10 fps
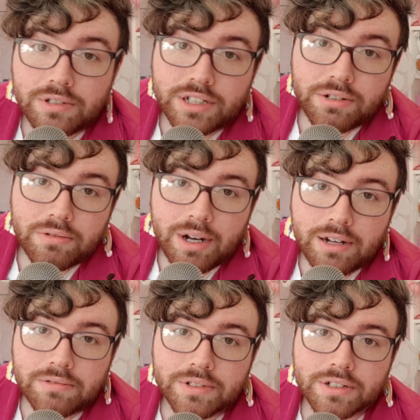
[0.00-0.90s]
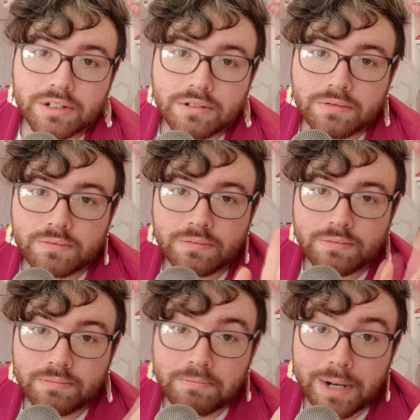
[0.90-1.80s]
I will see you around, so
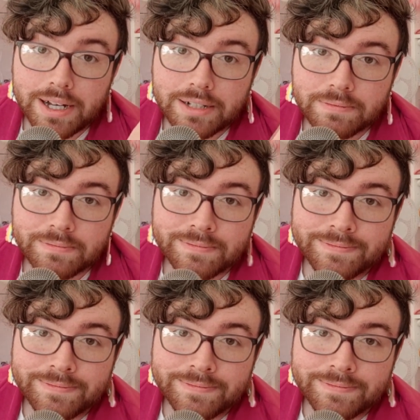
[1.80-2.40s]
bye.